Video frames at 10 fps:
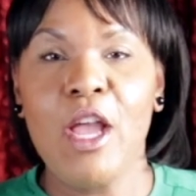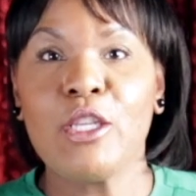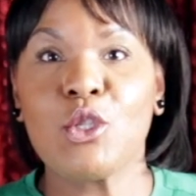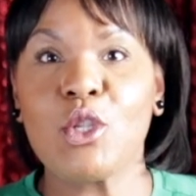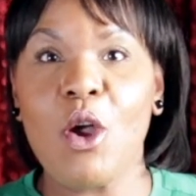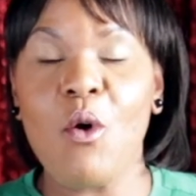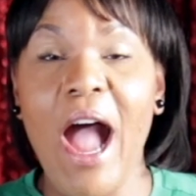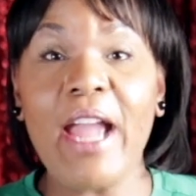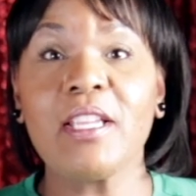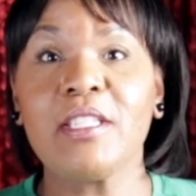So
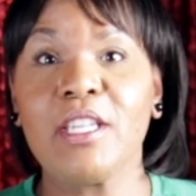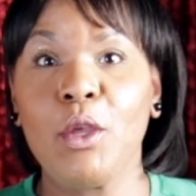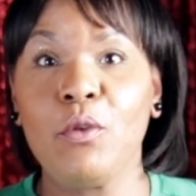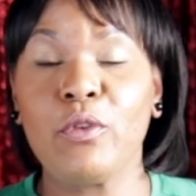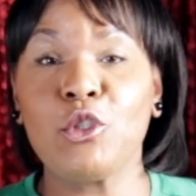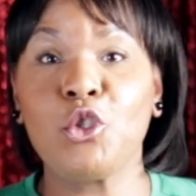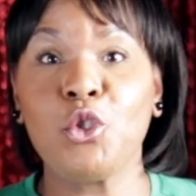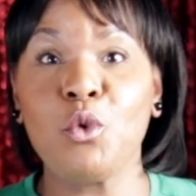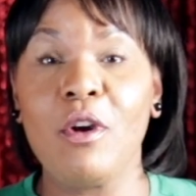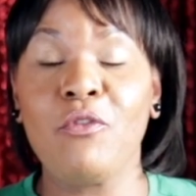I can tell you for
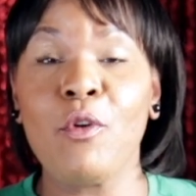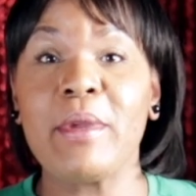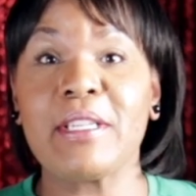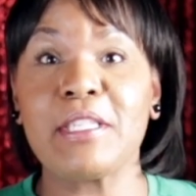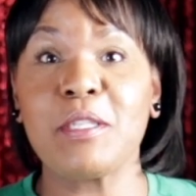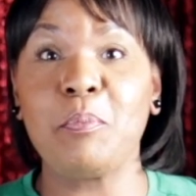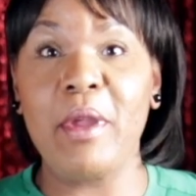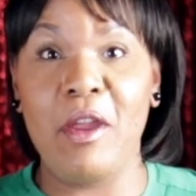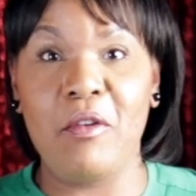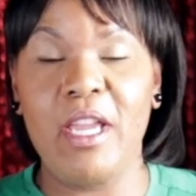sure from
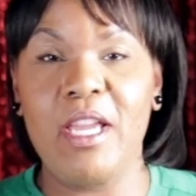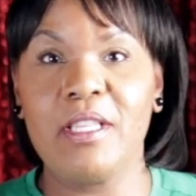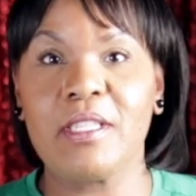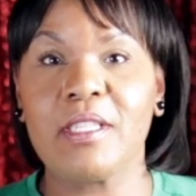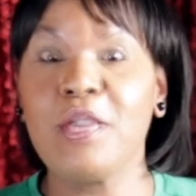experience,